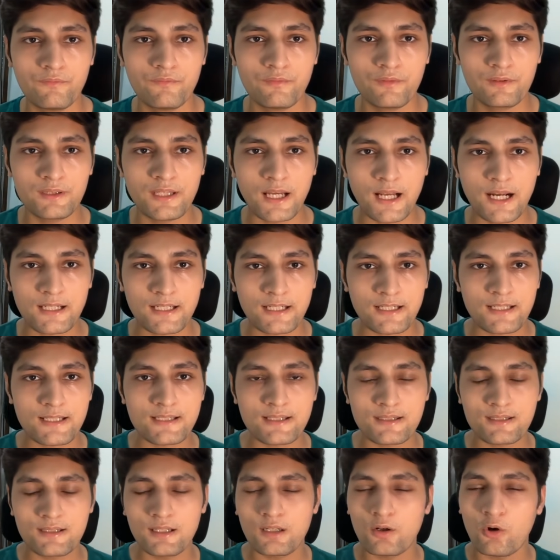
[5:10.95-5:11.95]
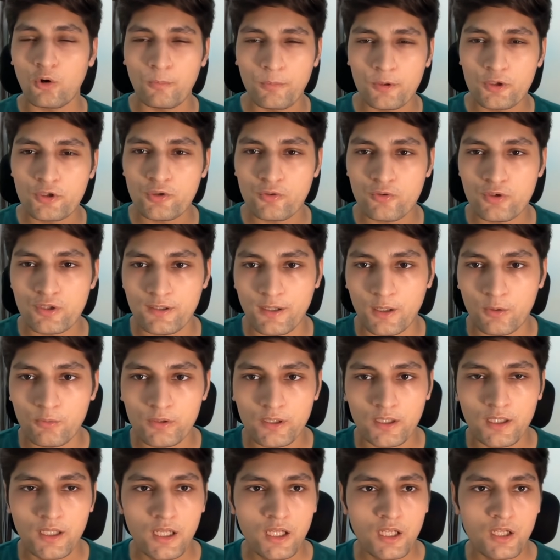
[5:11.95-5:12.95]
That is the open source route.
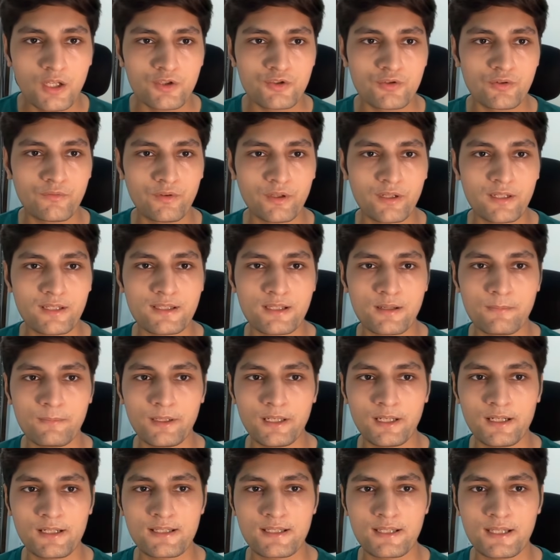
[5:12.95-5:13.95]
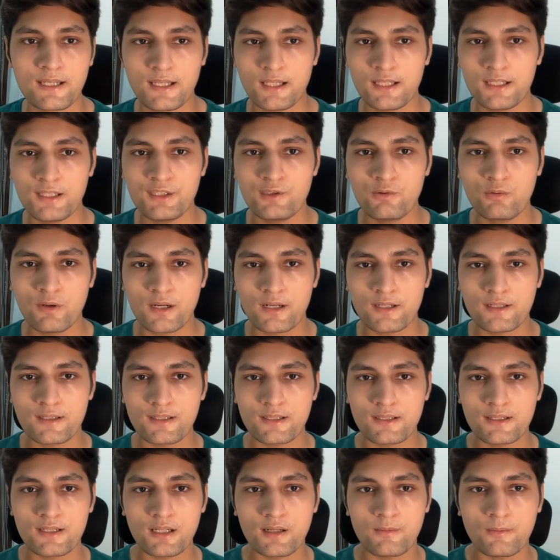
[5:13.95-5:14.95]
So, for example, let's say you are
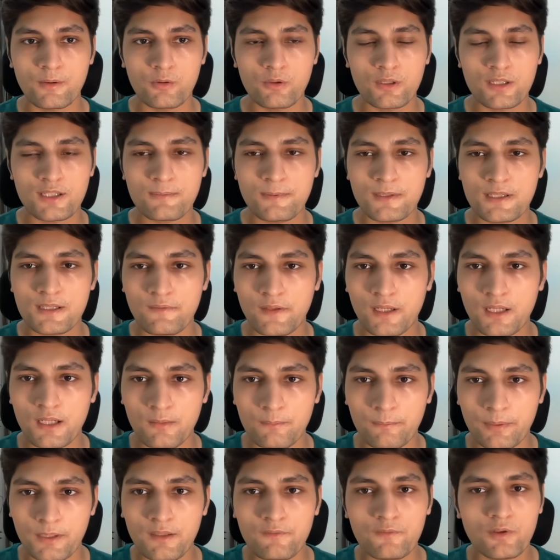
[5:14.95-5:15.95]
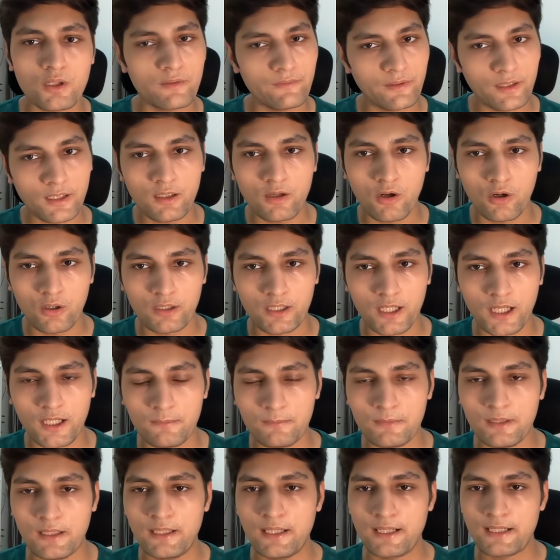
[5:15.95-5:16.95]
researching about a specific company for a very long
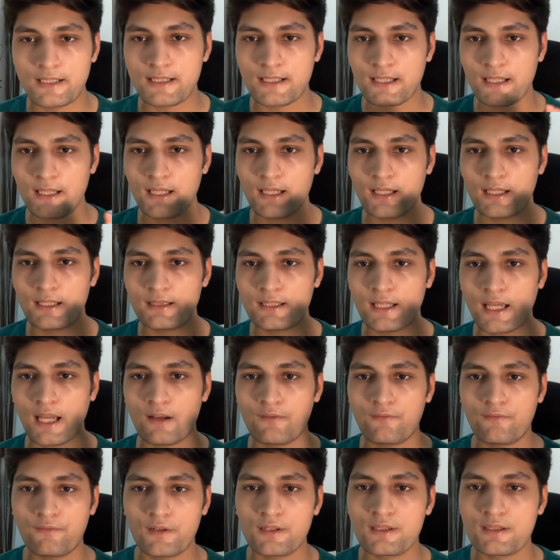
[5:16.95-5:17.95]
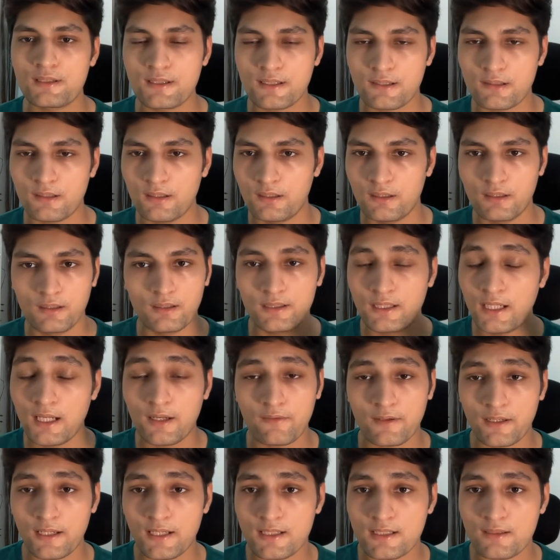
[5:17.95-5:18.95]
time. Let's say they have funds, they
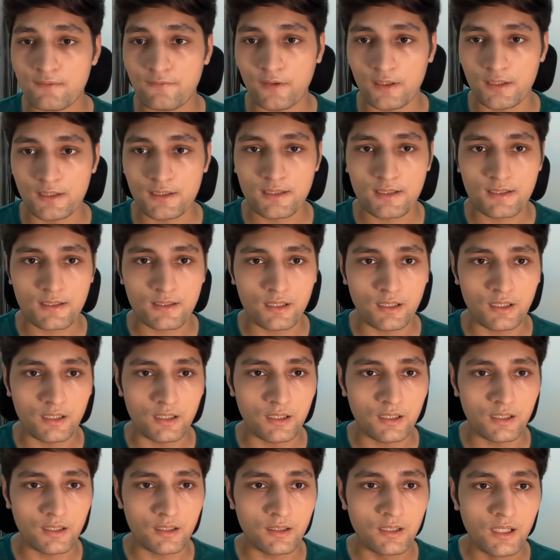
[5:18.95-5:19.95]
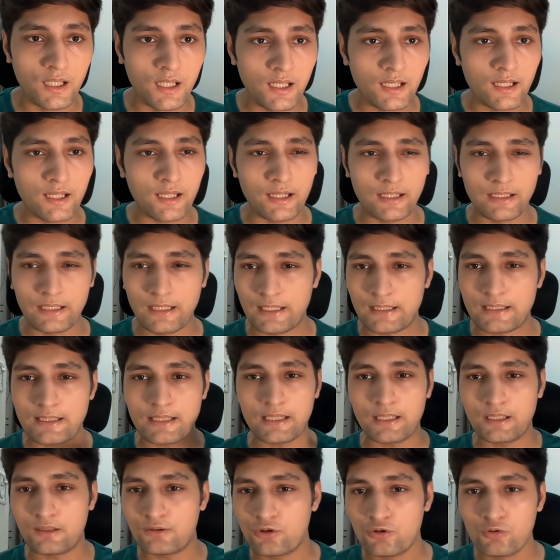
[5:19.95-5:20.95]
have raised funds in, let's
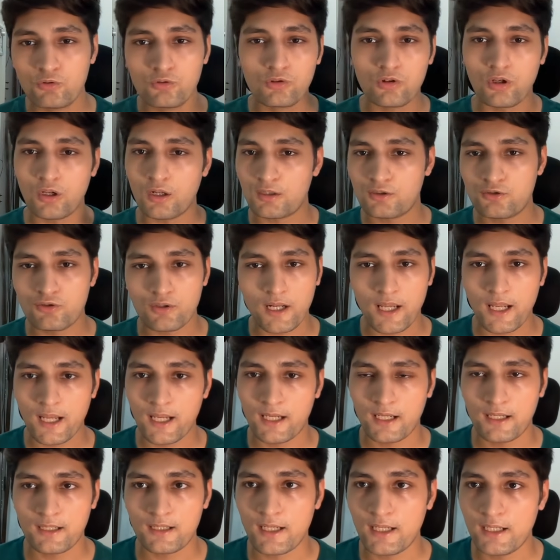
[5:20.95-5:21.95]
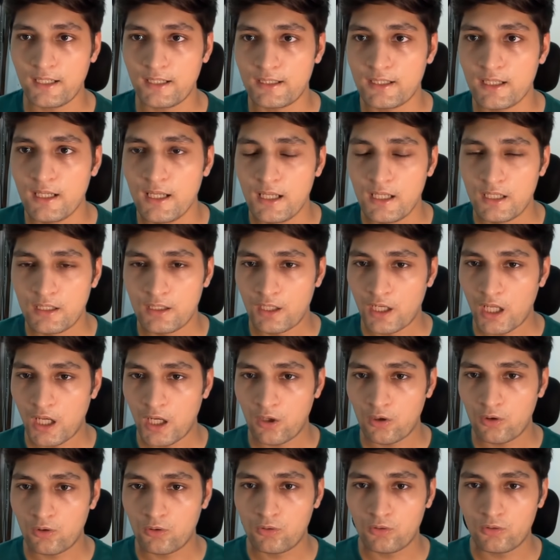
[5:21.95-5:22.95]
say, June or July, right?
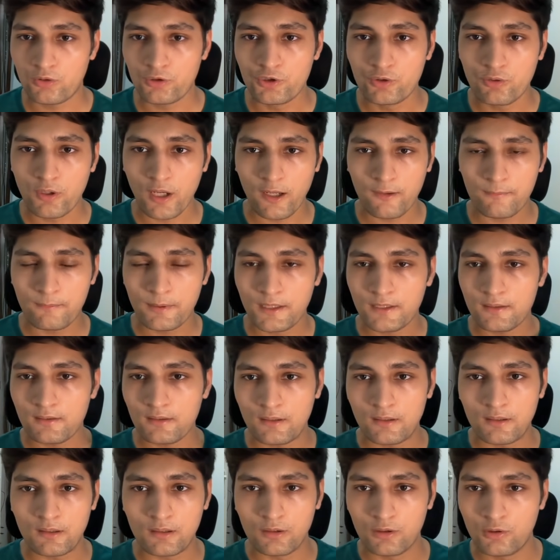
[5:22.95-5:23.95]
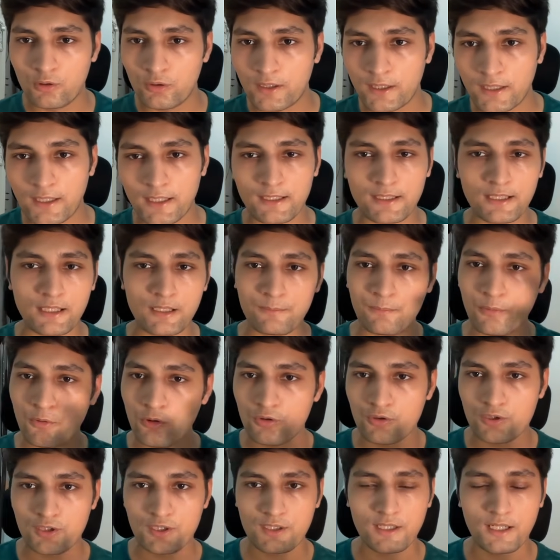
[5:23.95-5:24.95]
Now you have been looking at their
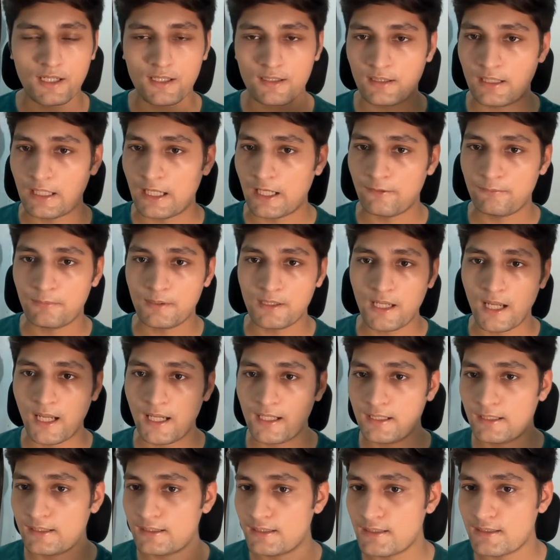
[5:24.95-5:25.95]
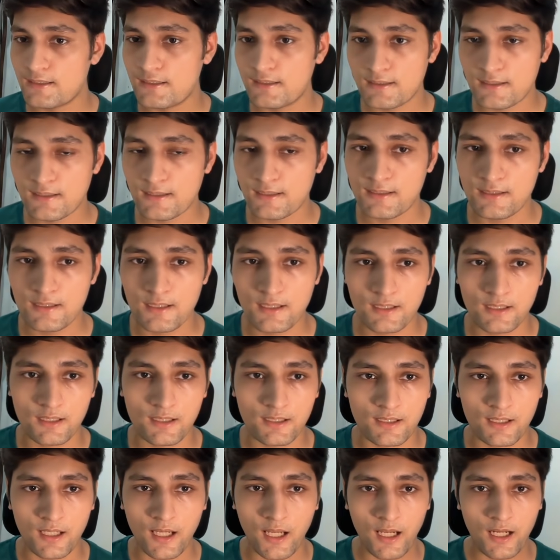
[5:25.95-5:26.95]
post that they have been hiring this
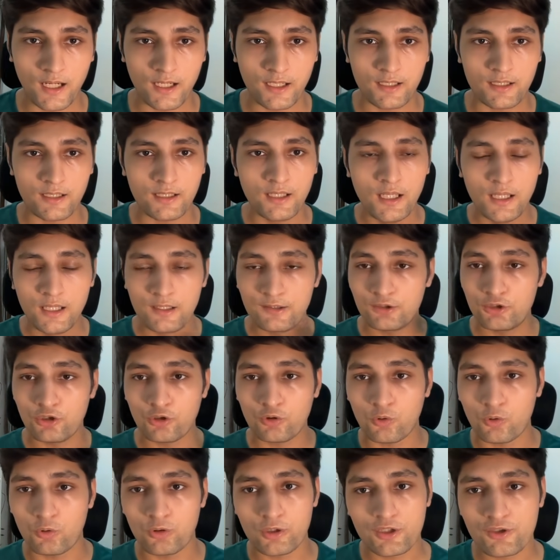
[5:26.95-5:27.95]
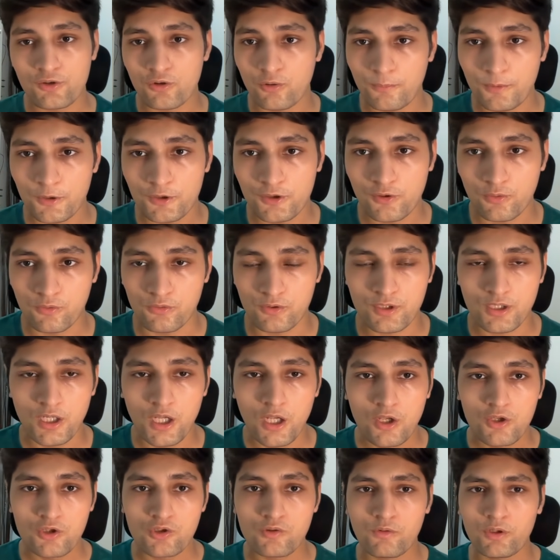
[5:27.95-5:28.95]
engineer and the code is open
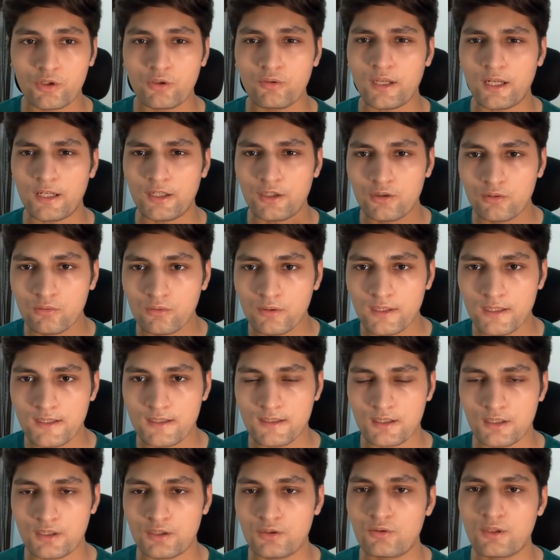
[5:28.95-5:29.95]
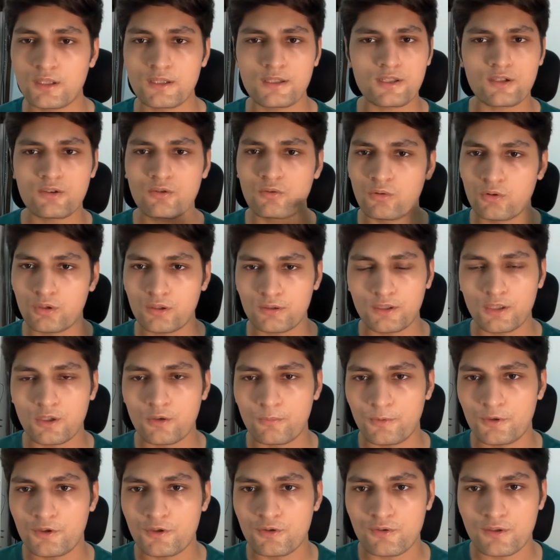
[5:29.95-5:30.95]
source. So what you can do is you can just go to their
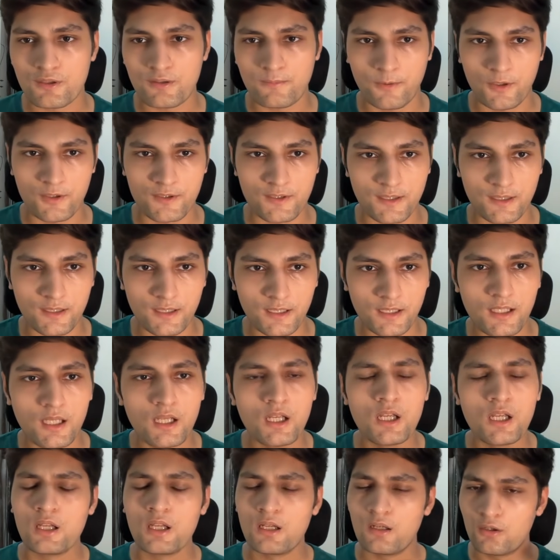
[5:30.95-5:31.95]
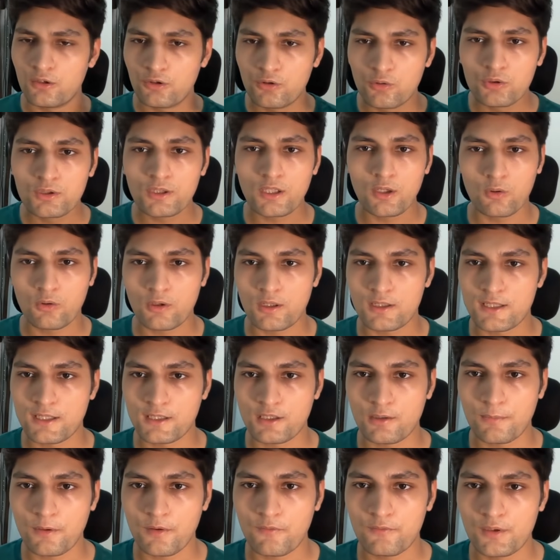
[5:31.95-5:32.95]
open source repository, do the local
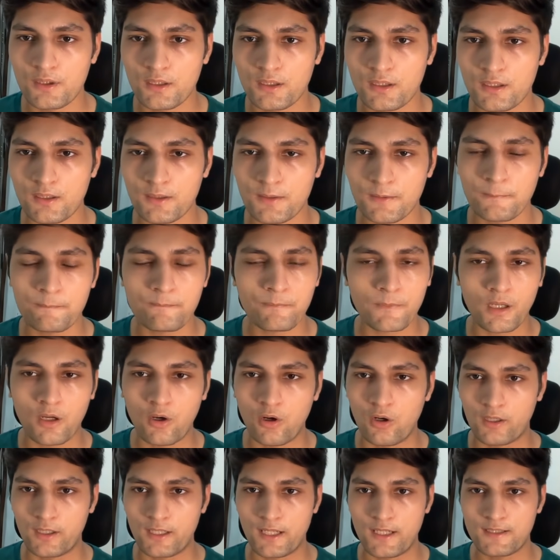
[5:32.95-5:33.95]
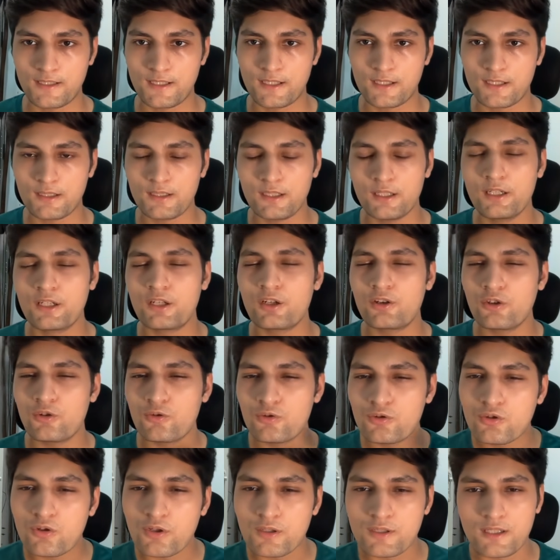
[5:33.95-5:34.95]
setup of the organization,
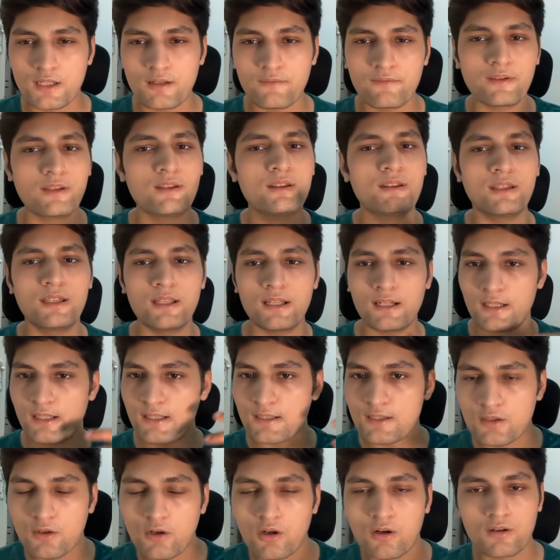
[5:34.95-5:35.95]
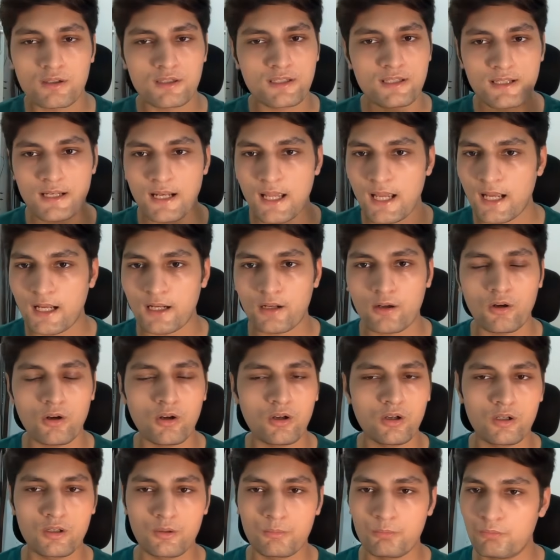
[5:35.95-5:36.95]
introduce yourself in their Discord, Slack,
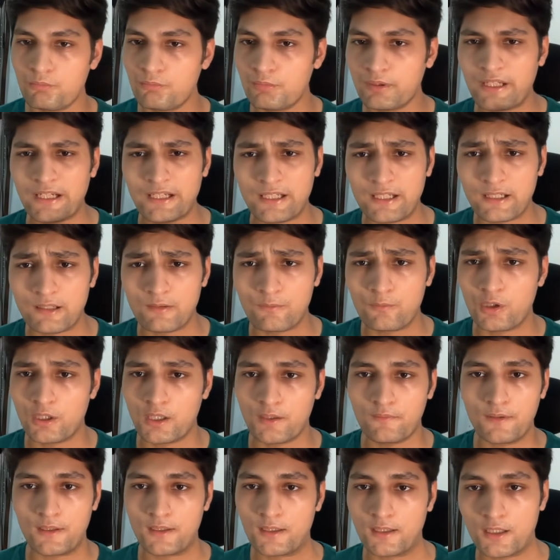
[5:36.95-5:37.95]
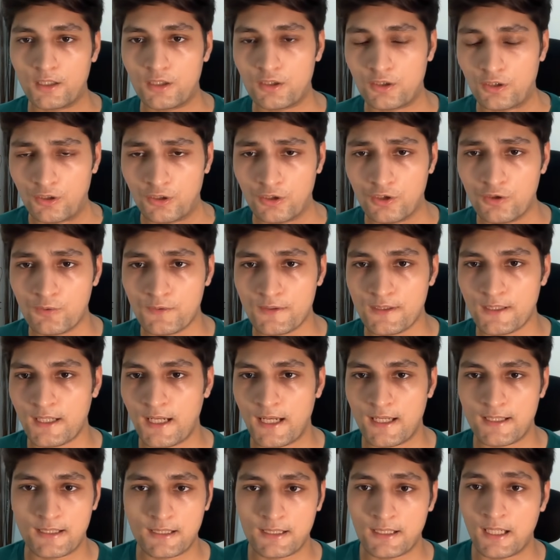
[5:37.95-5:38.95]
or Gitter, whatever they're using
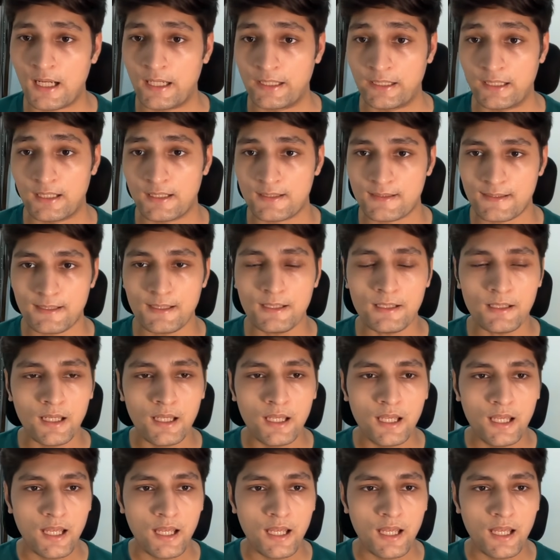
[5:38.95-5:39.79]
as an IRC.